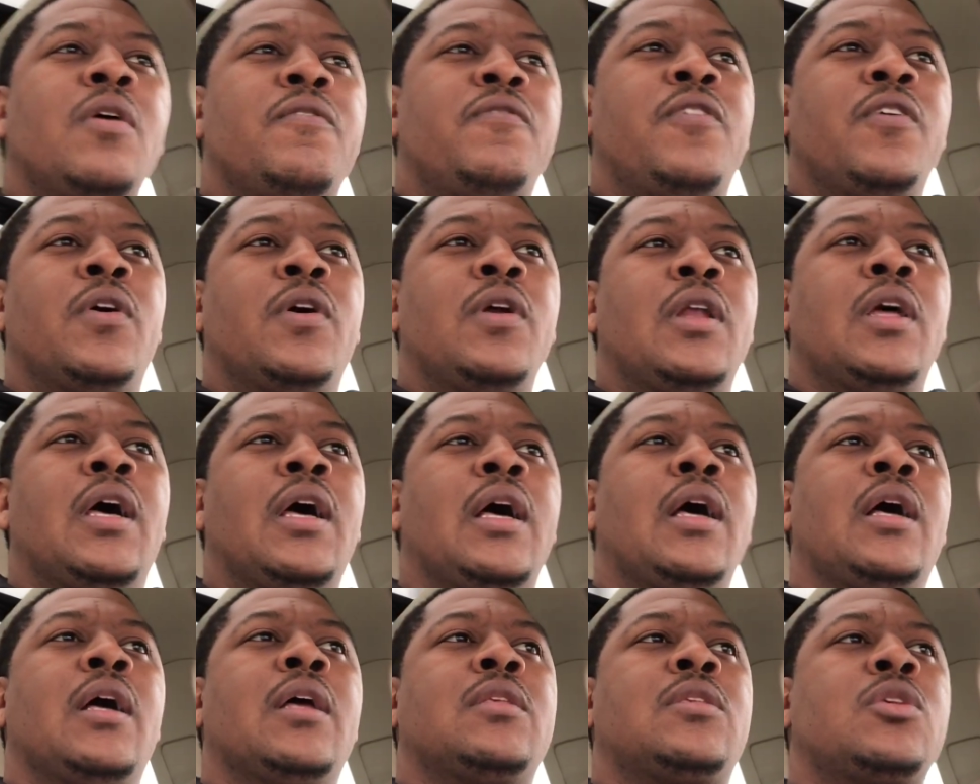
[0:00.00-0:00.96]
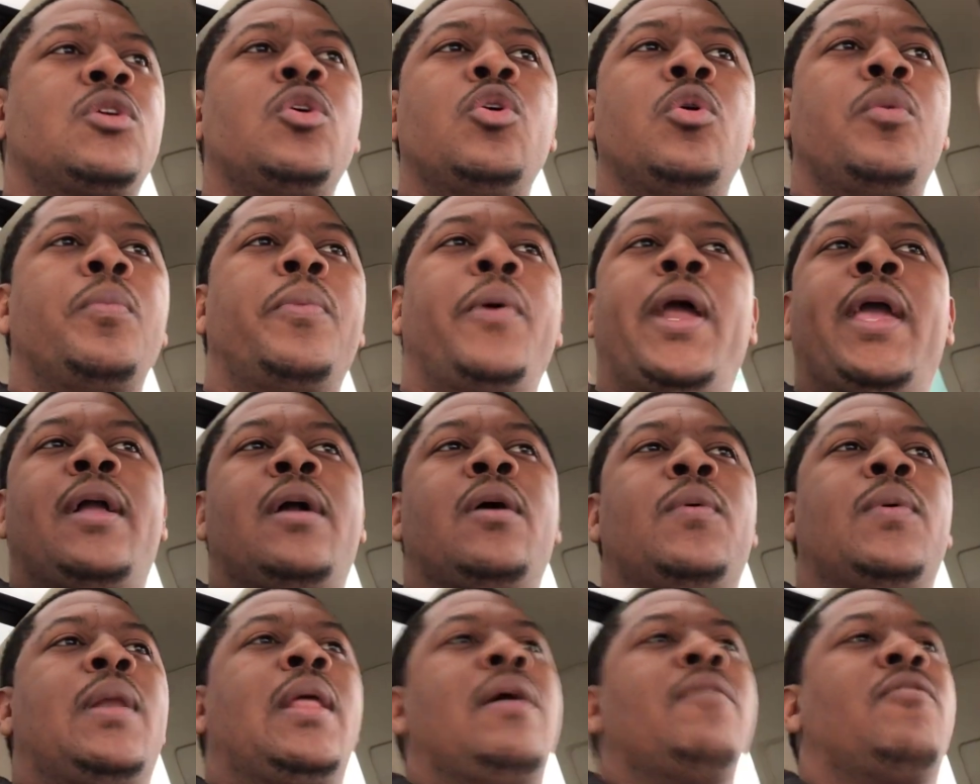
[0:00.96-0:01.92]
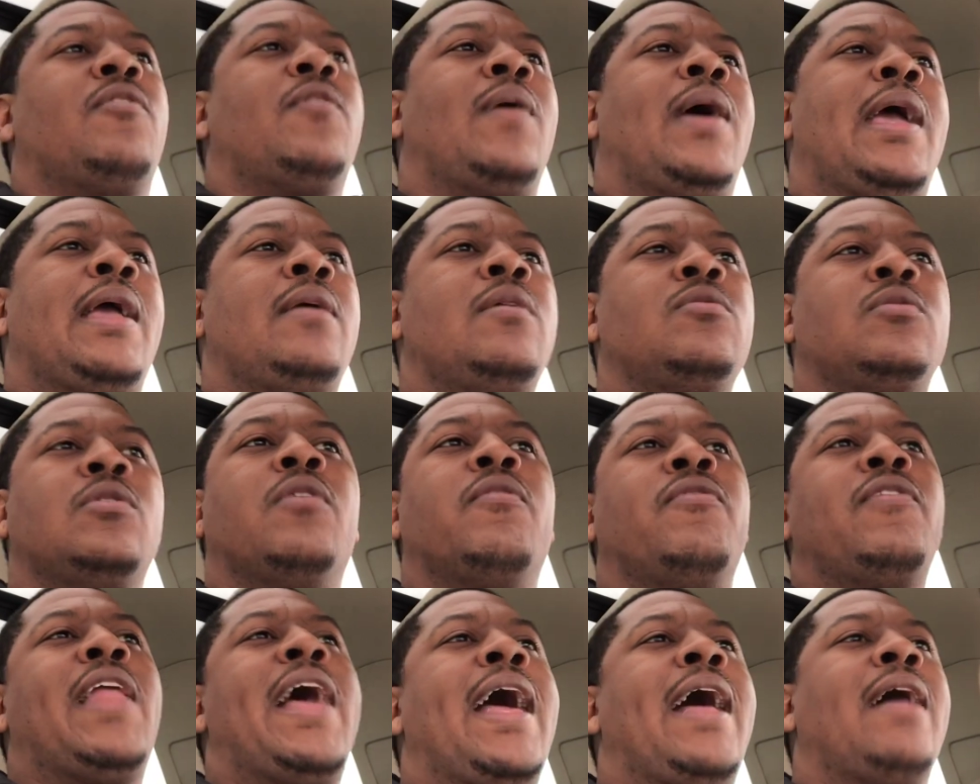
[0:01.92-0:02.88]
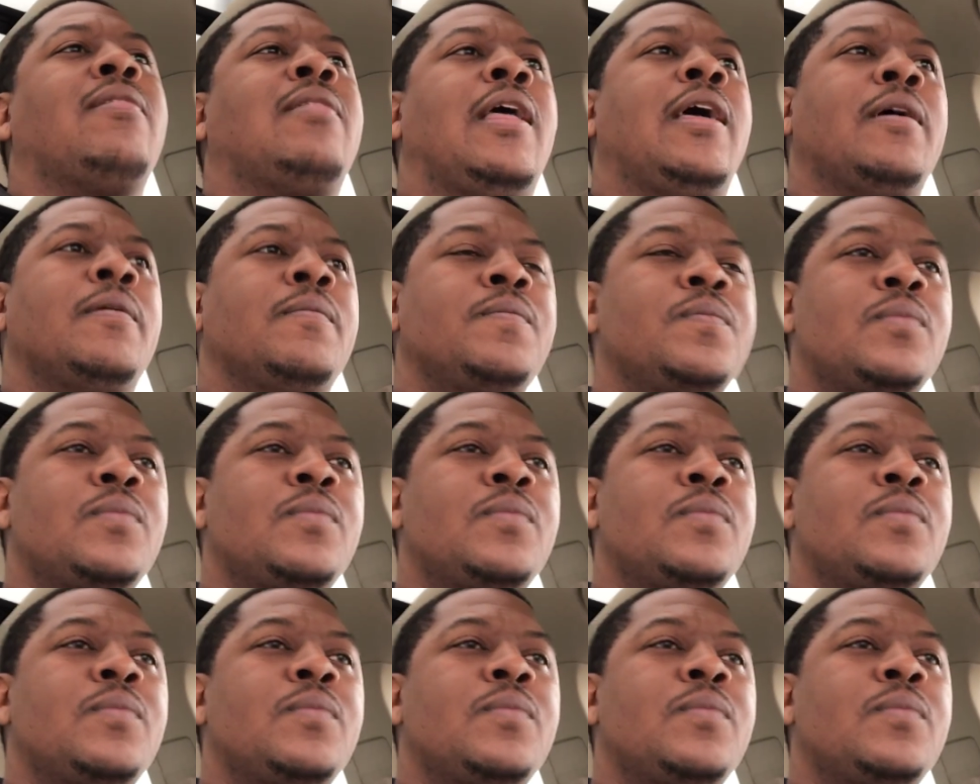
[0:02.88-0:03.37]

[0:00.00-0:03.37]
for the school break or whatever, right? He was going to fly out there.